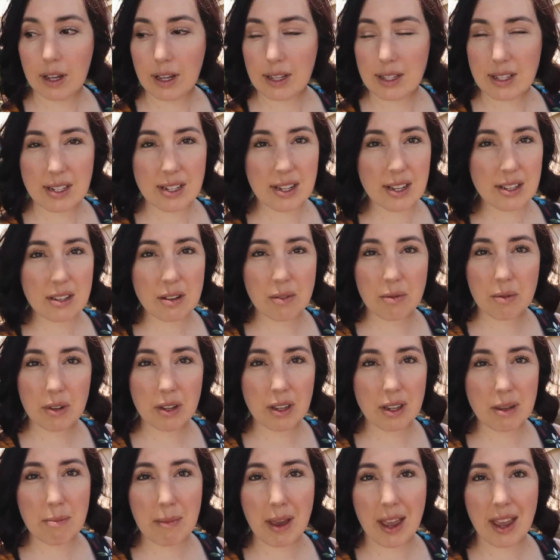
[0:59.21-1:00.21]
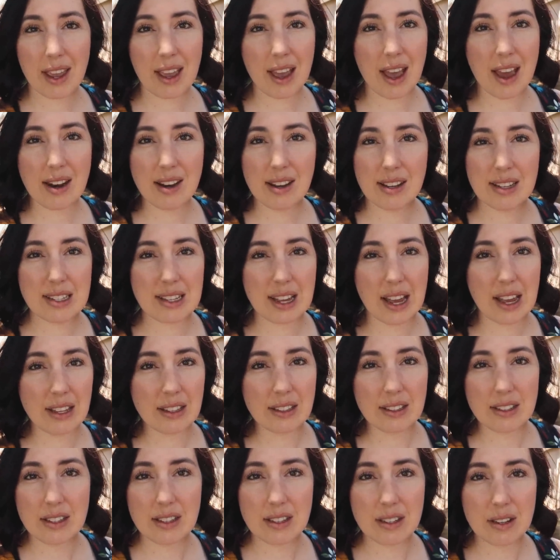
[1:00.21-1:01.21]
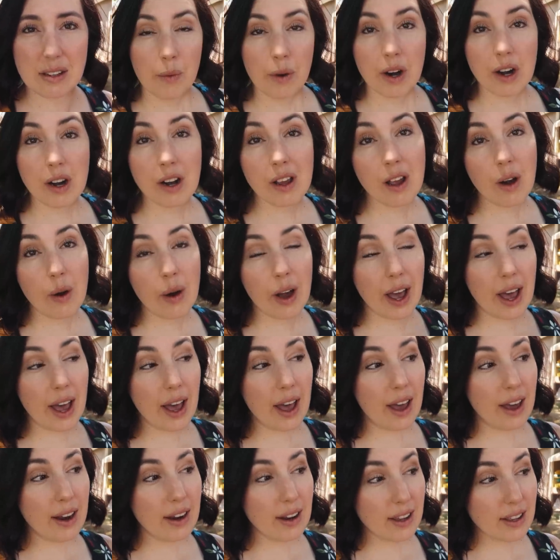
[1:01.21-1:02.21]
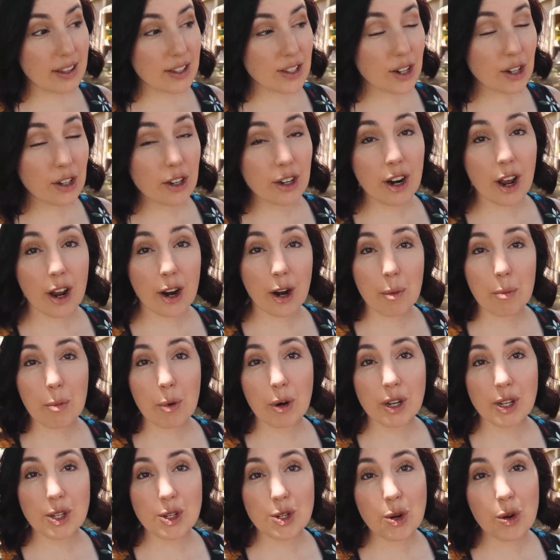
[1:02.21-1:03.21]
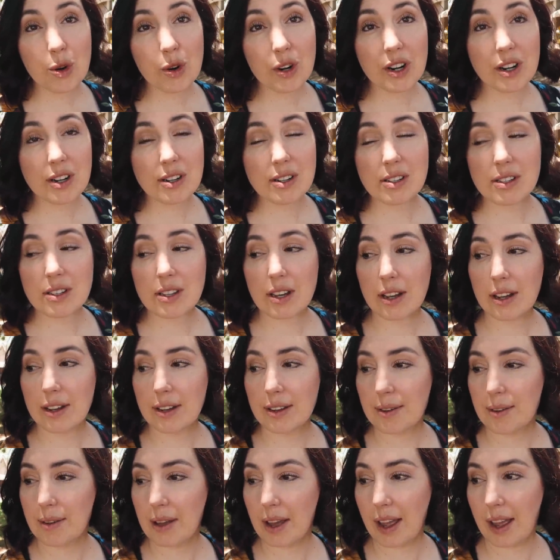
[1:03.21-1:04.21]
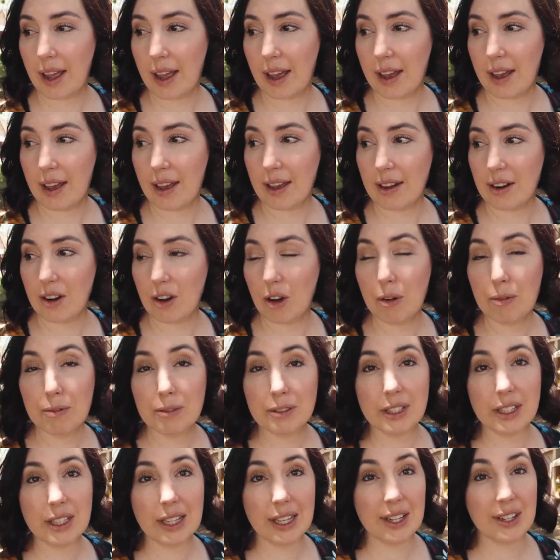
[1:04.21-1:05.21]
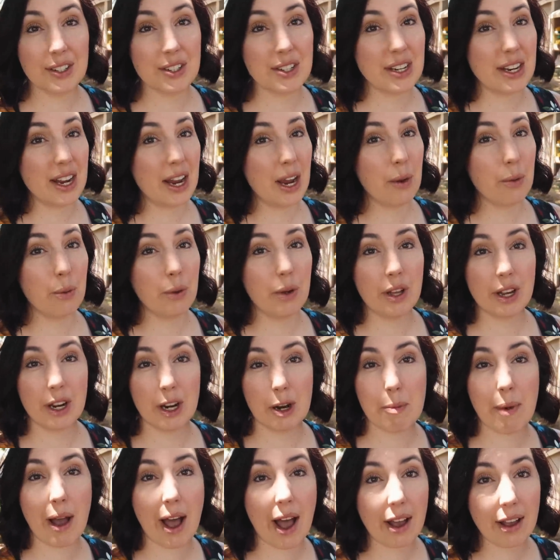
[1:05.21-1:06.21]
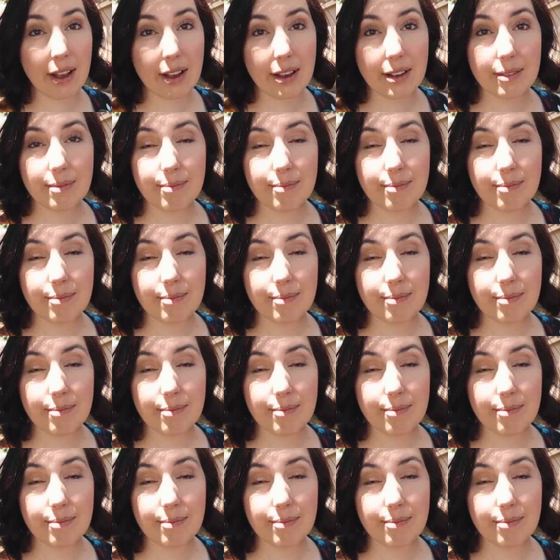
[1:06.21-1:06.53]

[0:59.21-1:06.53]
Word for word: because it doesn't really make any sense. We're gonna go ahead and get started on our morning chores and hopefully later today we'll hear back.